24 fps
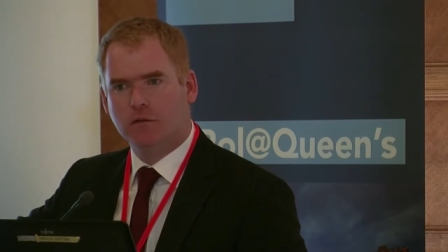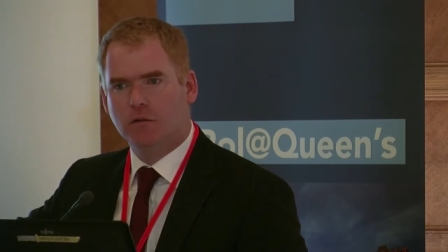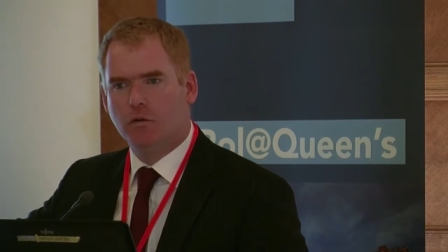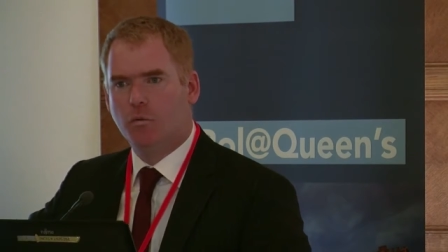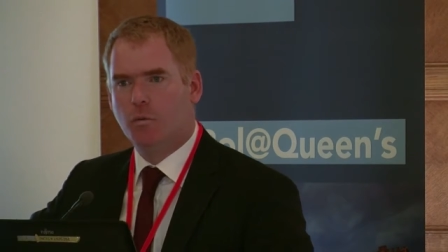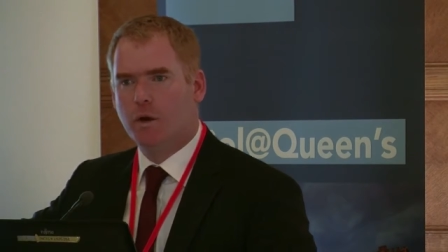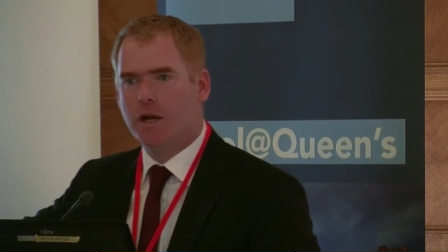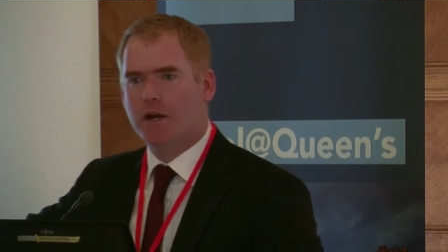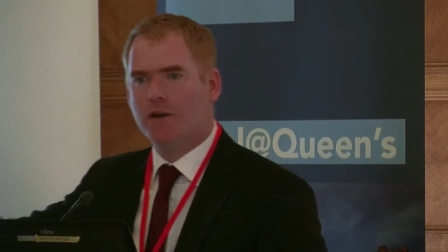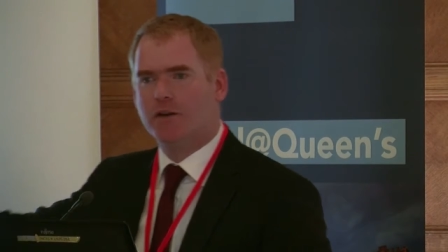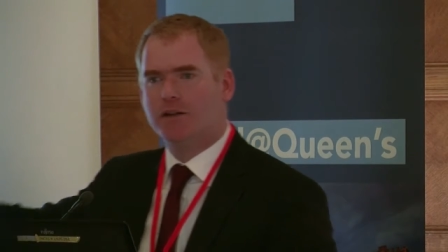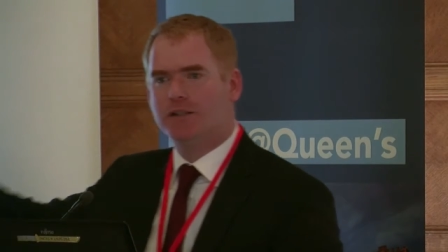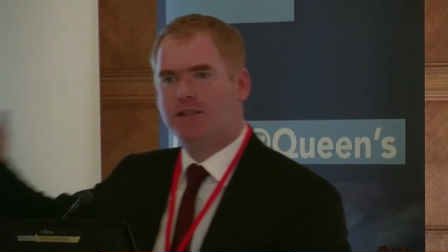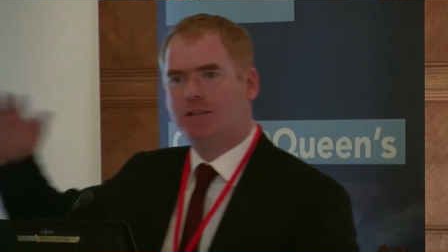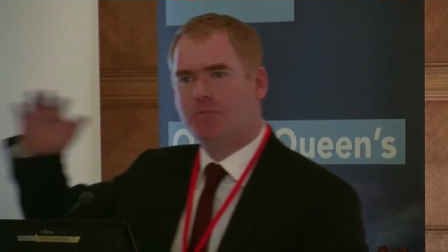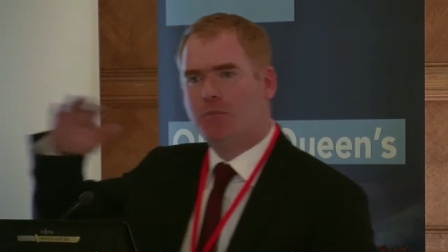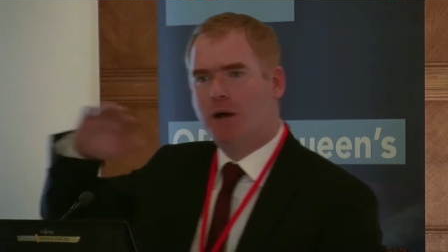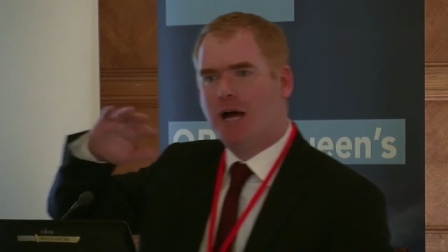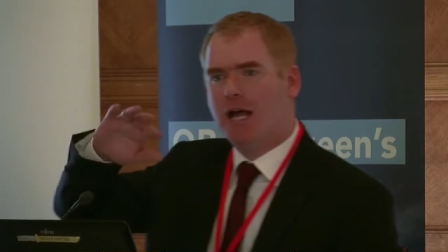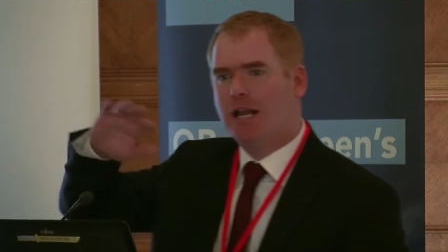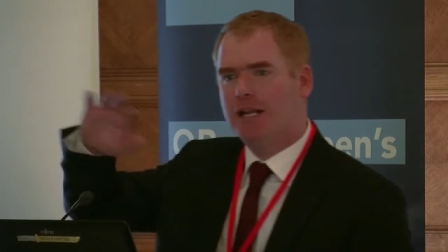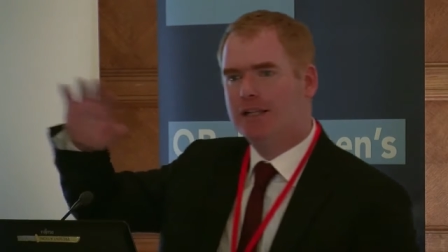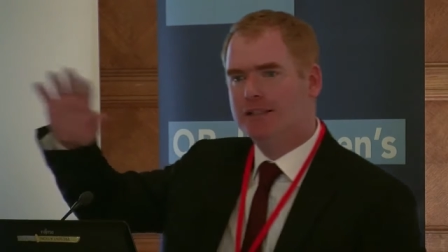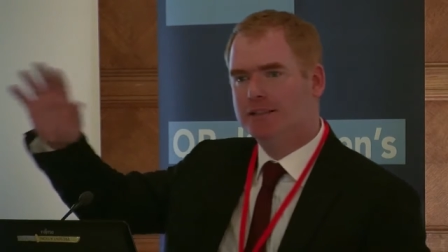where is the
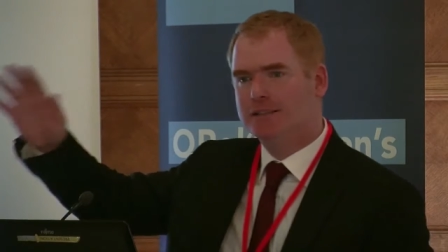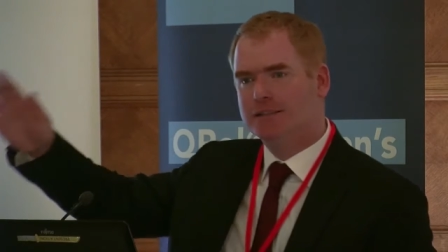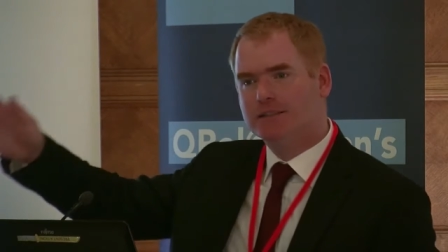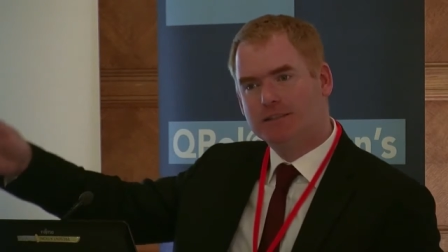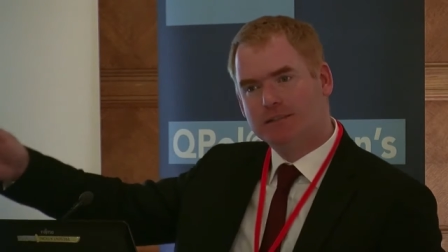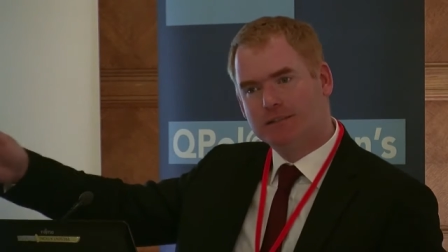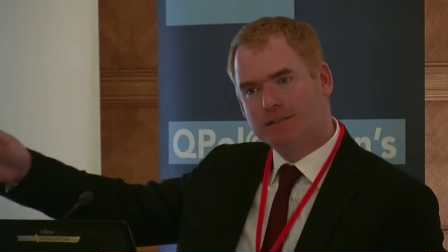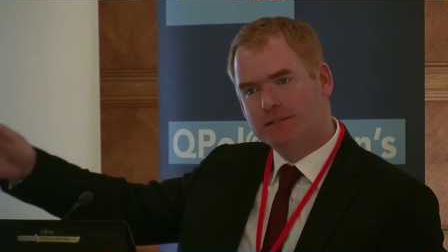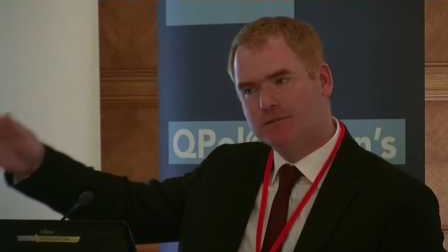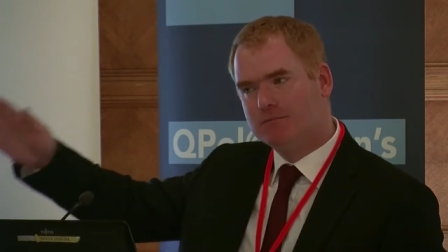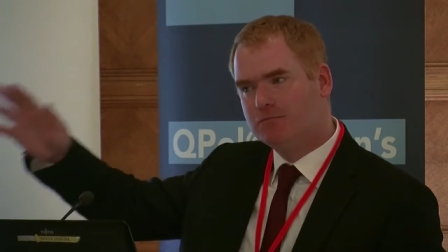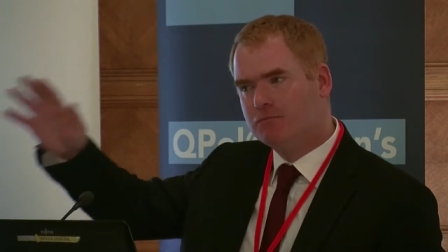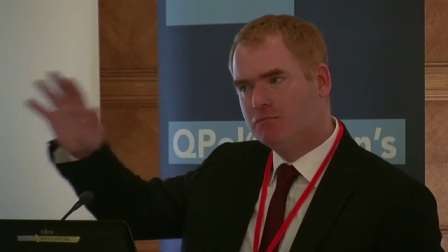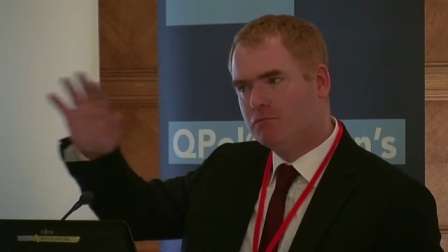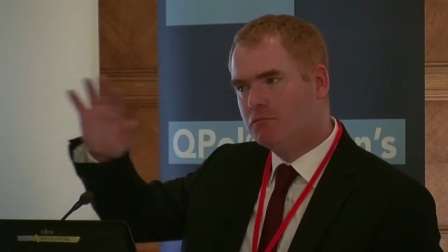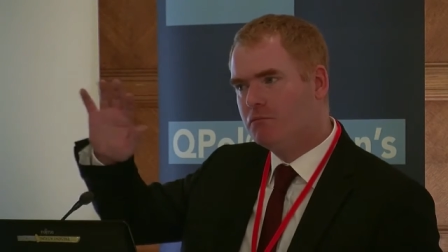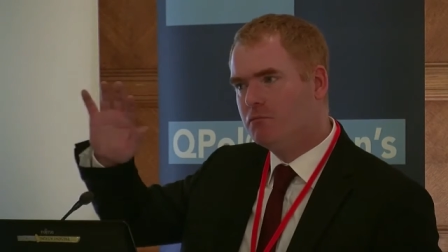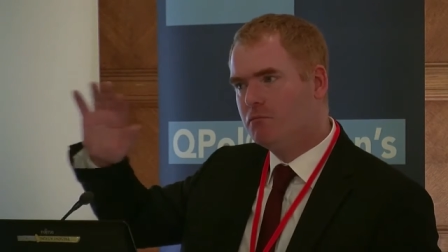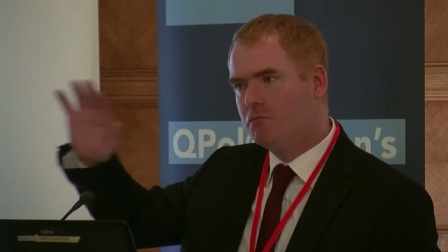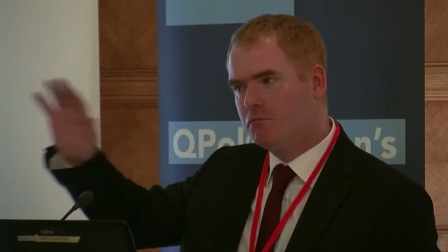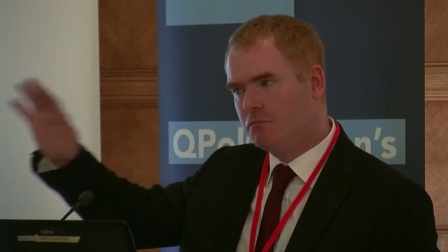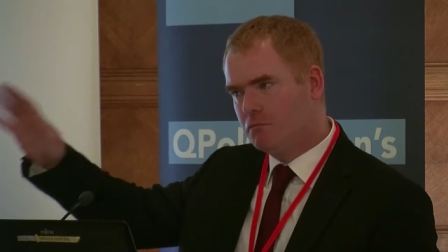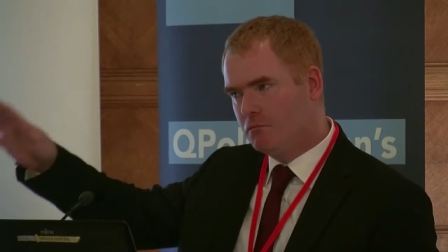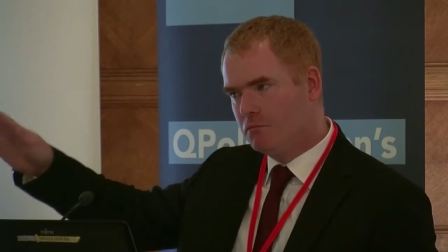balance?
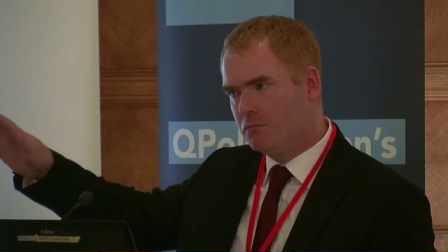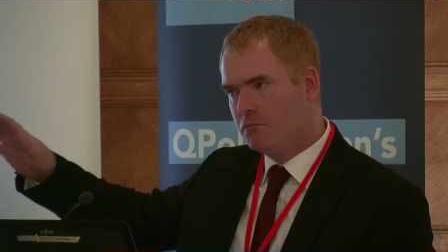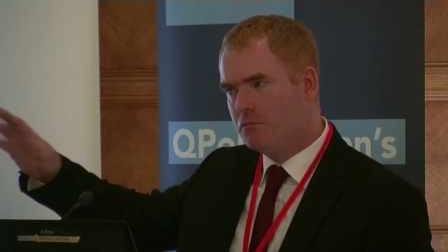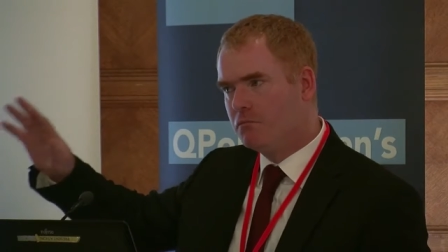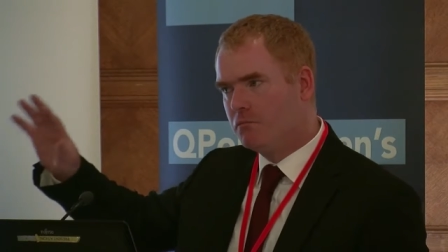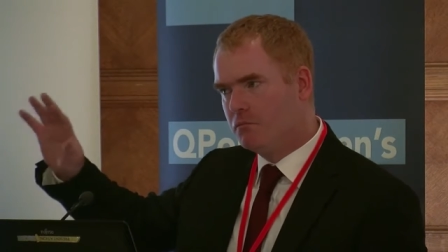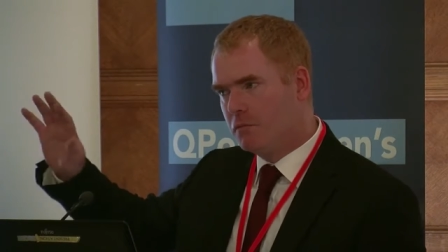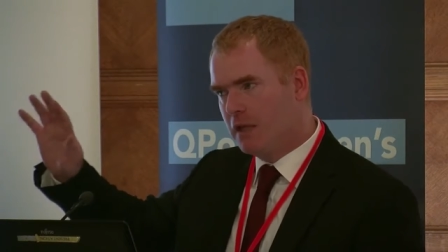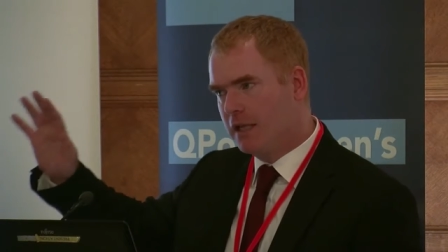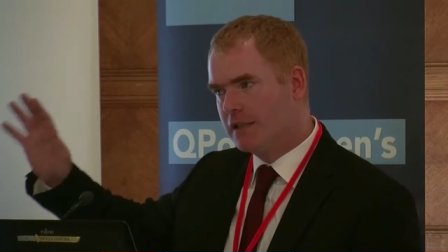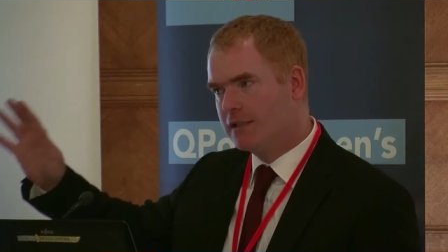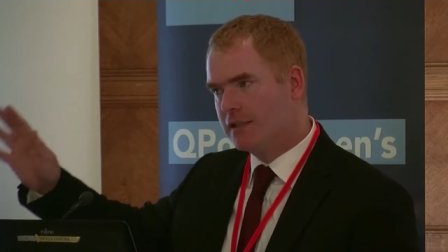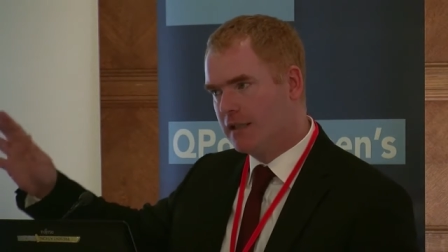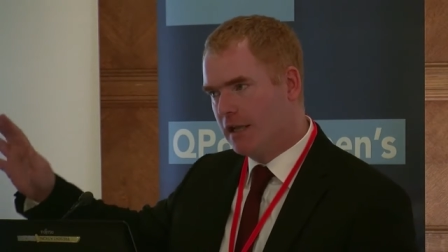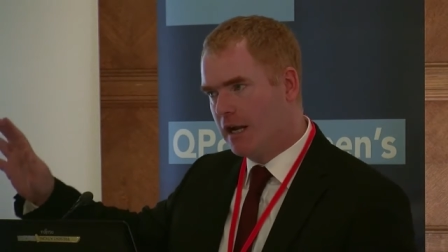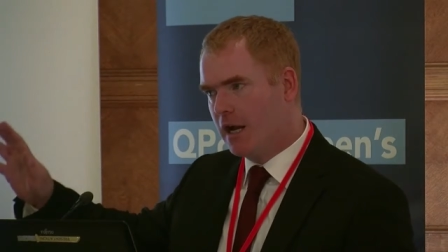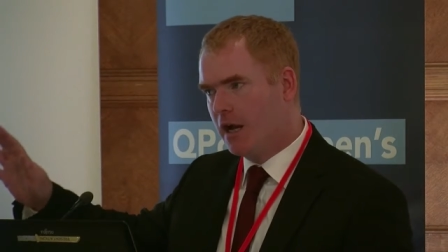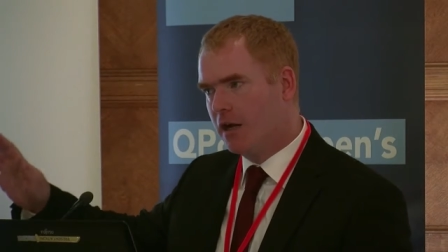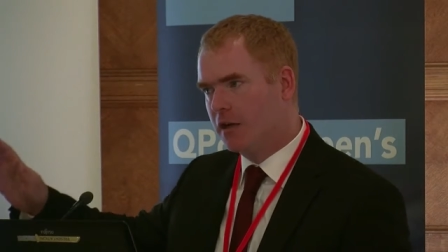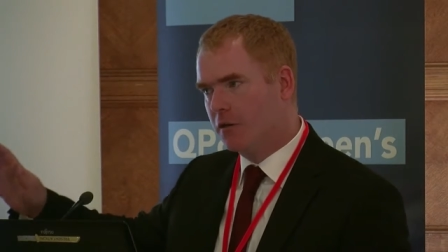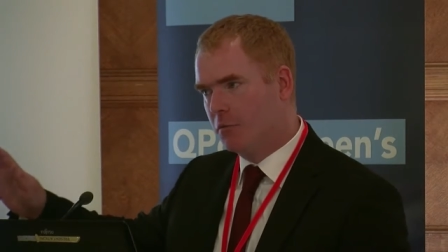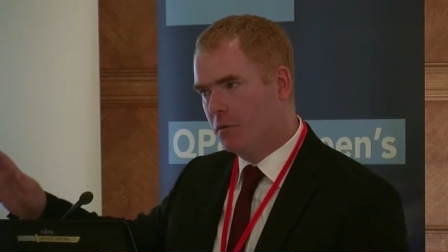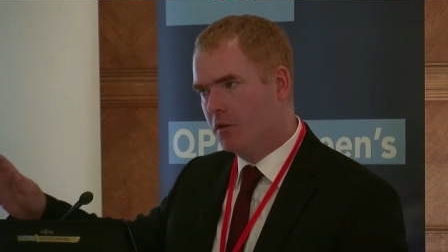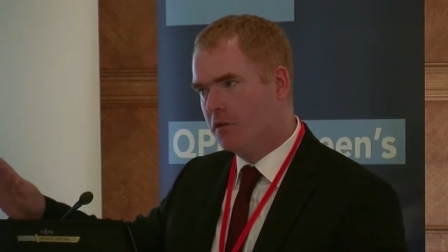That's the
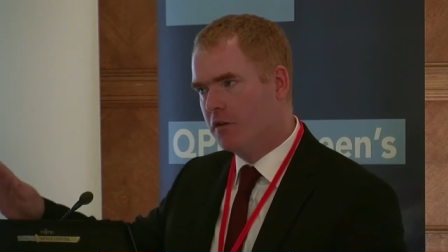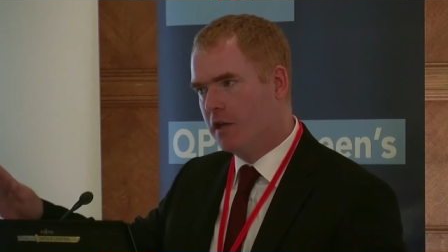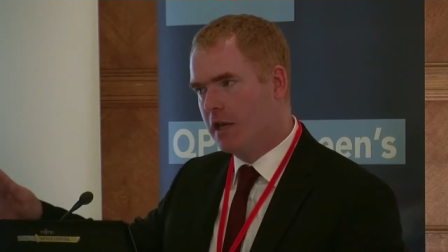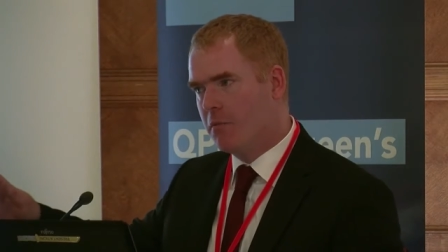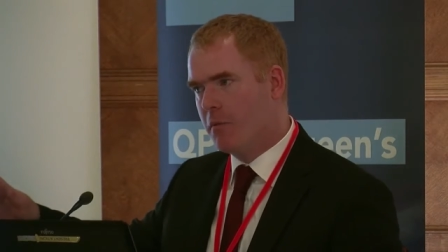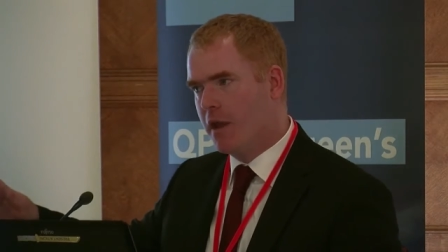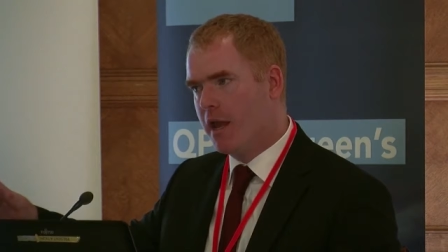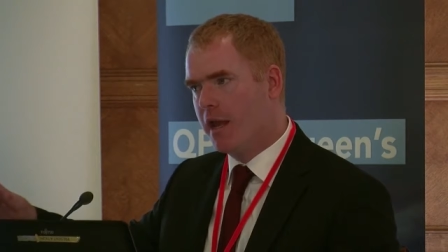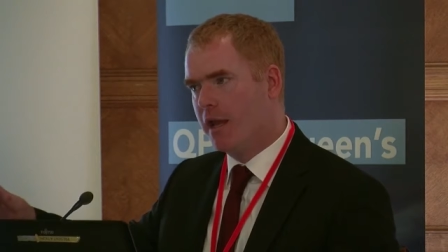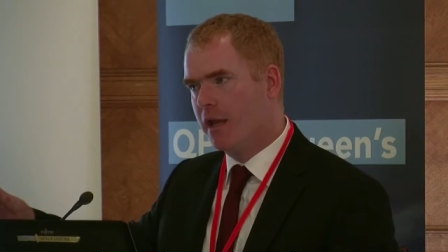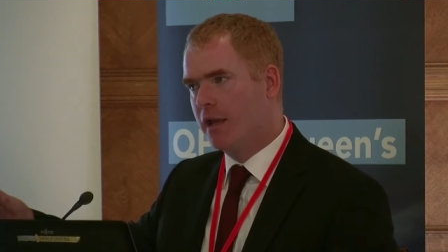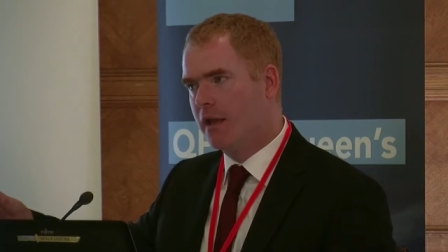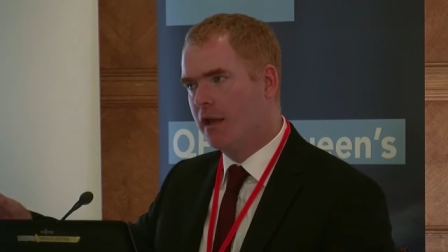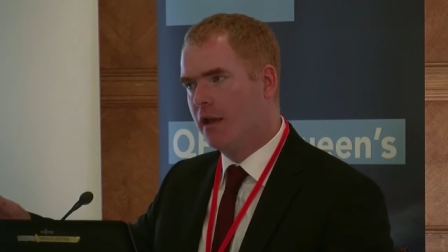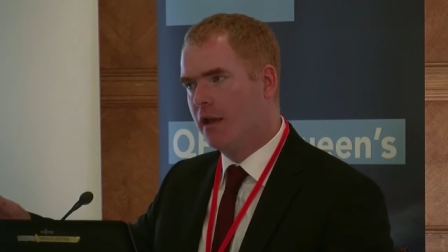argument they make.